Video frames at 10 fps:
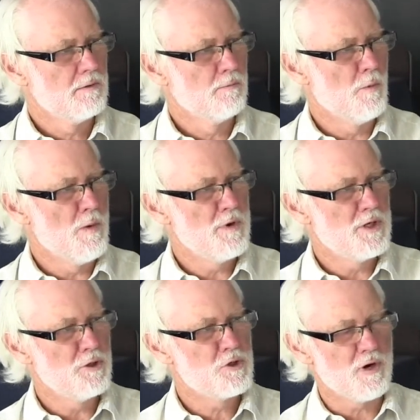when we
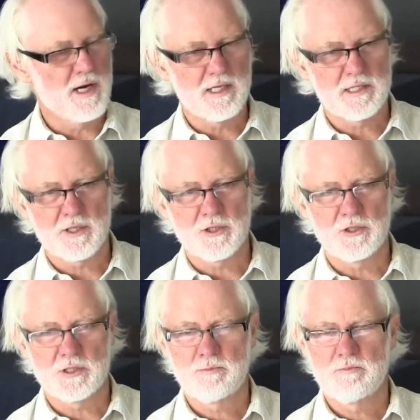do training
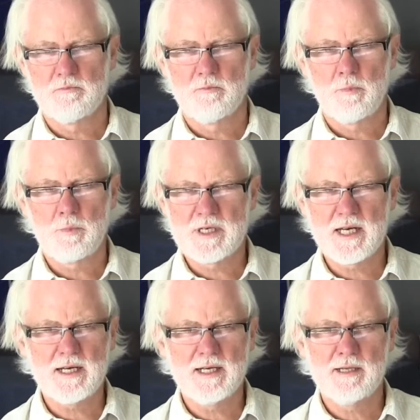sessions,
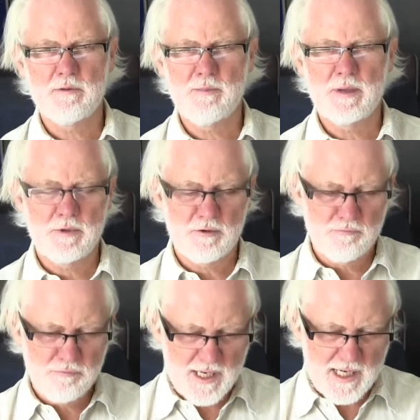particularly when people are
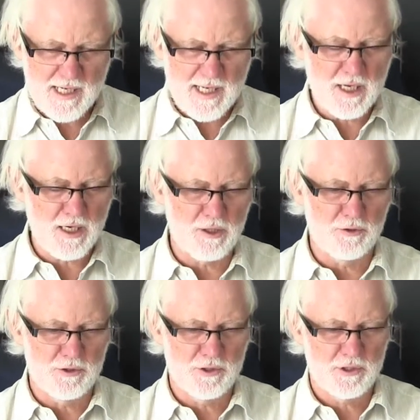really
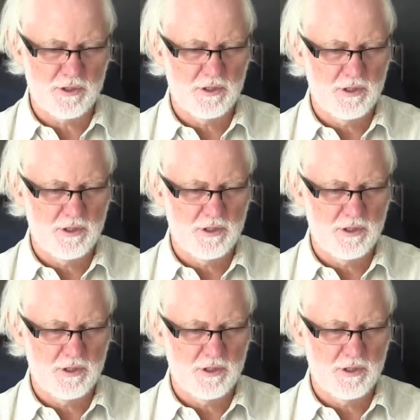close